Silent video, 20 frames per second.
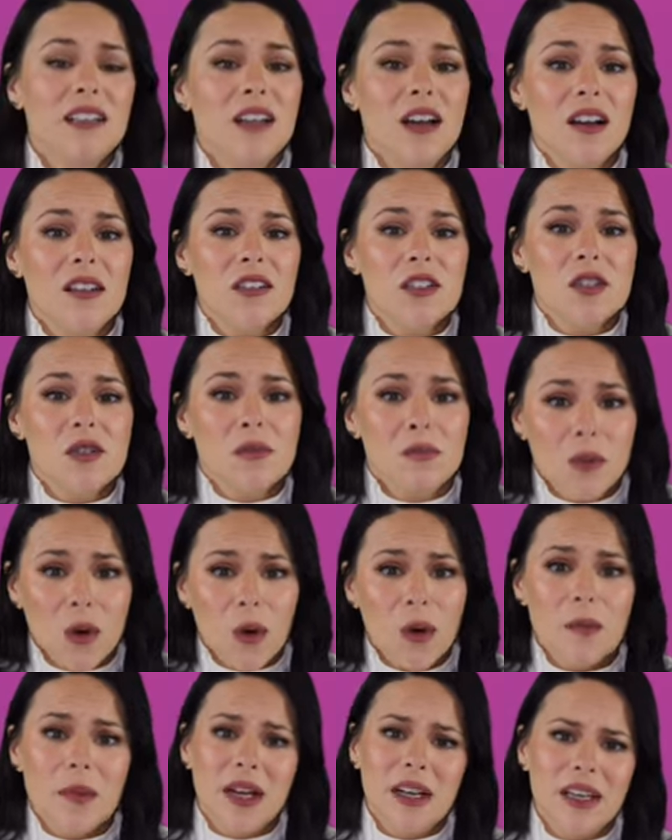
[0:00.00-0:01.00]
lost
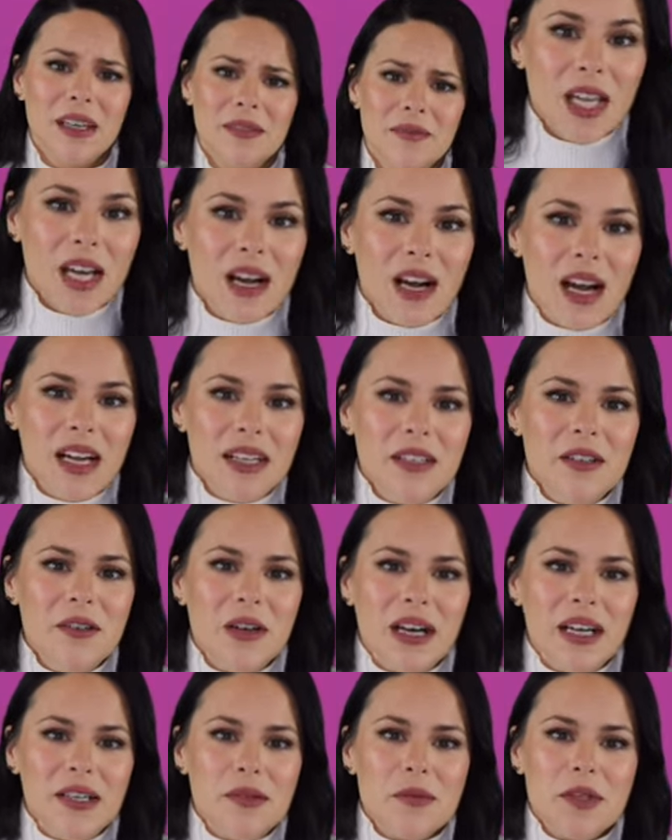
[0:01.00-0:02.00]
more money. I know
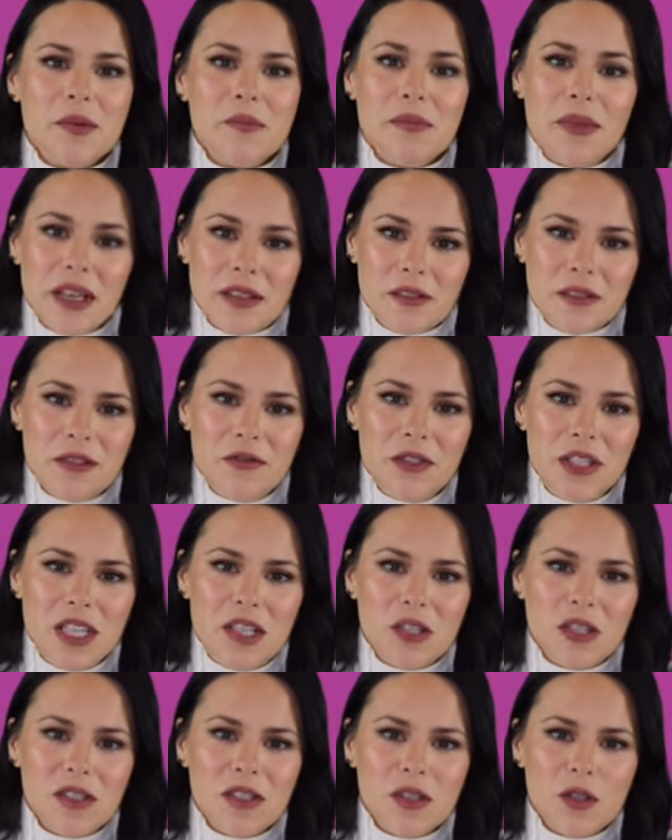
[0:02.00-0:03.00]
I am the mother of
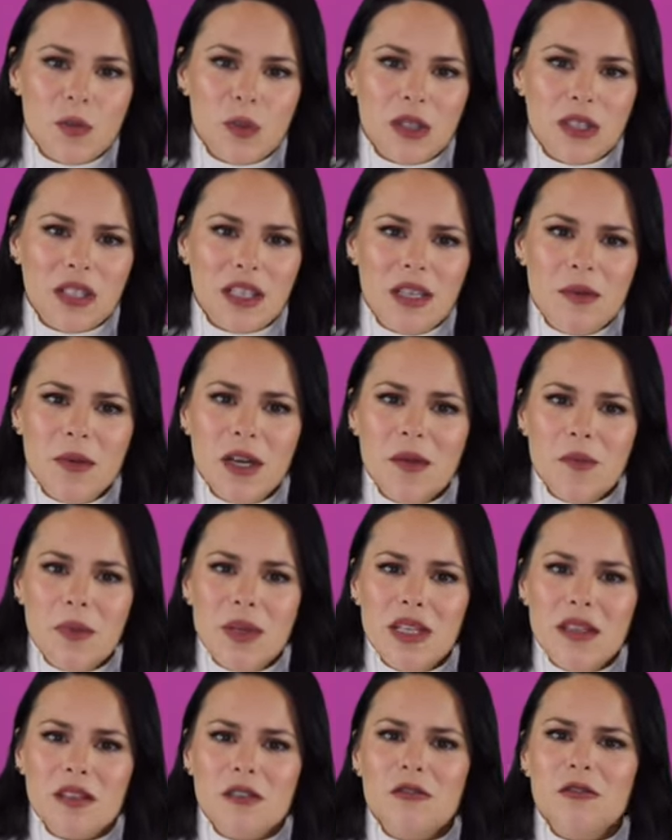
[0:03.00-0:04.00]
degens, but he might
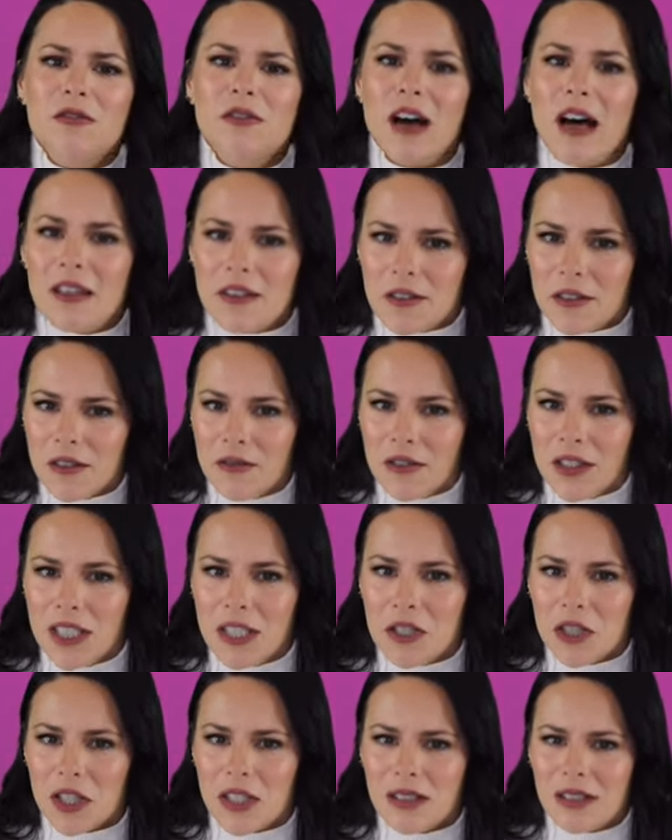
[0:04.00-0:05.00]
be the father of
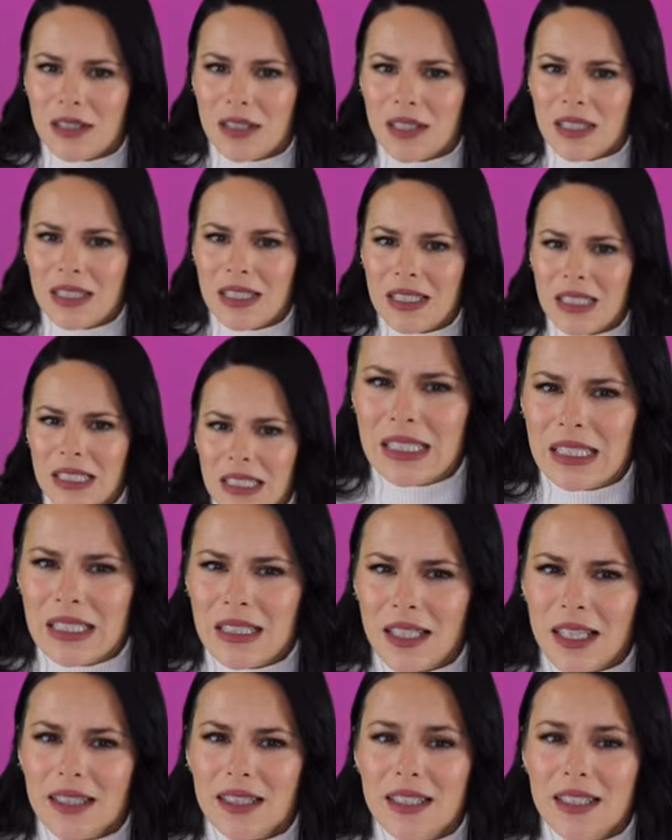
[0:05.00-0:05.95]
degens. At